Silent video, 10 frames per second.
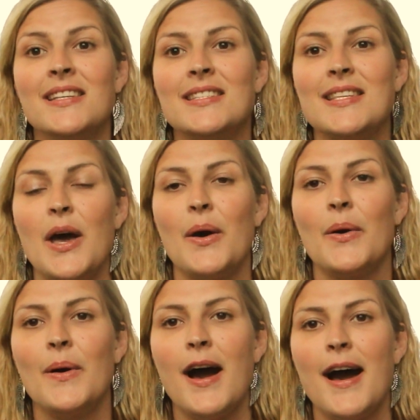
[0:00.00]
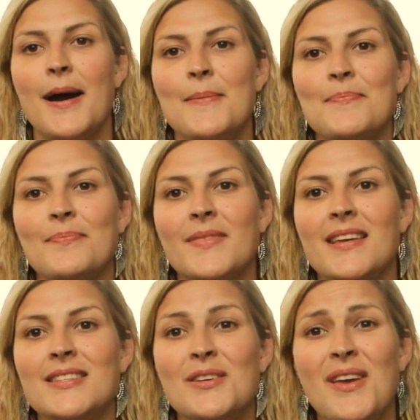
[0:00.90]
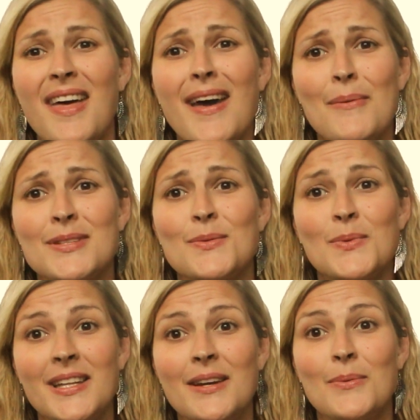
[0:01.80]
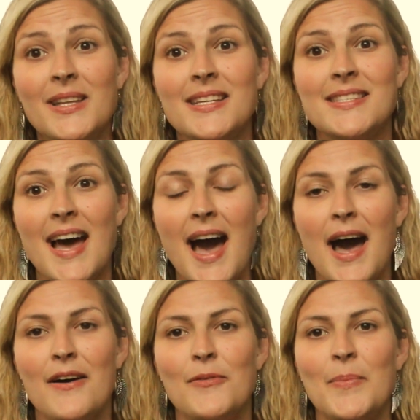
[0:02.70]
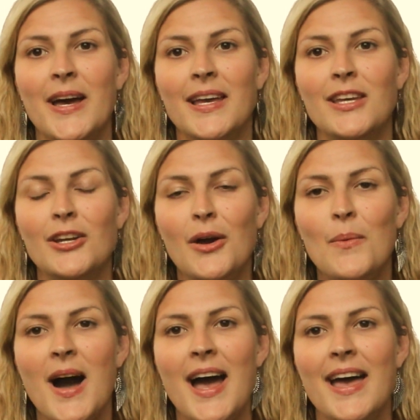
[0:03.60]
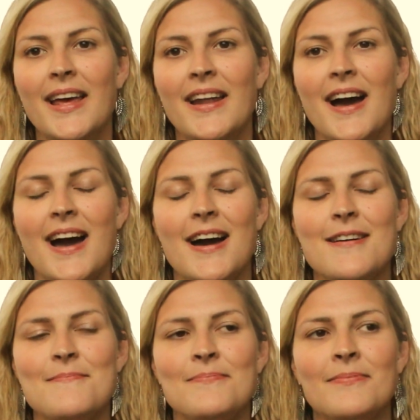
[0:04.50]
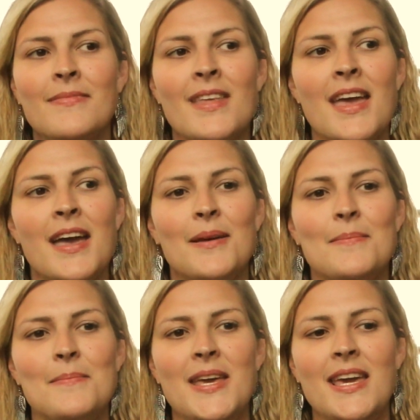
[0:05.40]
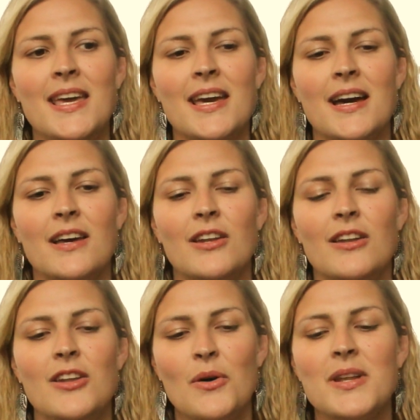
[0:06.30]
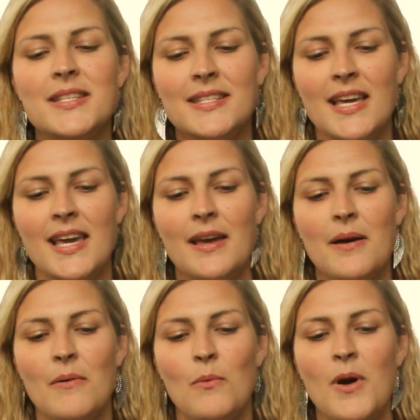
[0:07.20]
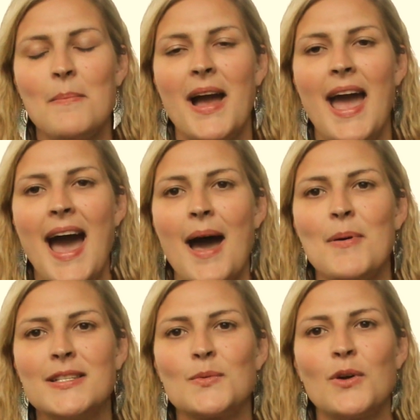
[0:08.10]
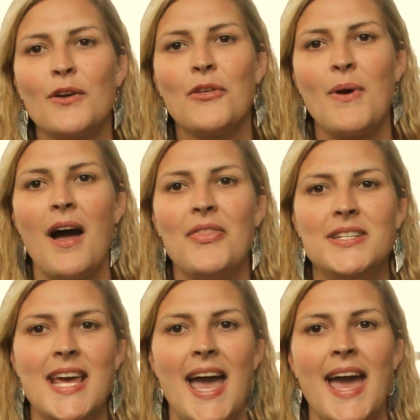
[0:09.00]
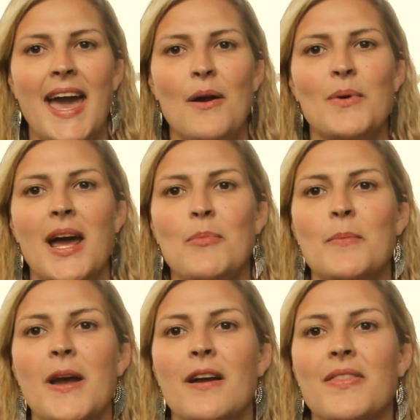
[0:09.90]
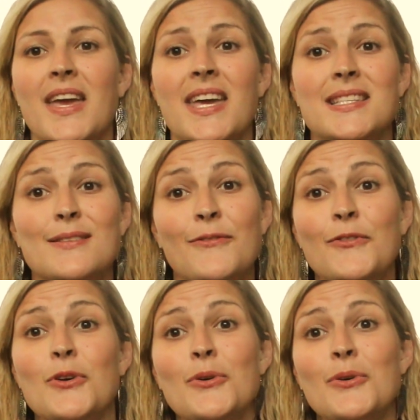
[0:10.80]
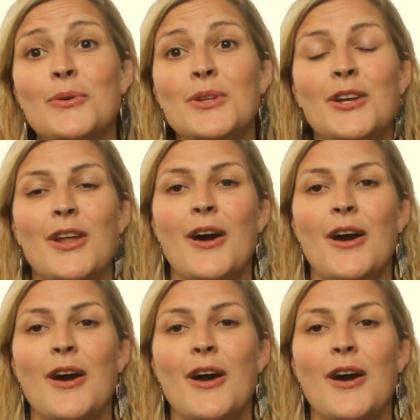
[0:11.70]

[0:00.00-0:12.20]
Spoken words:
So that was really, really tough. But you know what? Me noticing what my habits were throughout the day when I prepared the kids' food,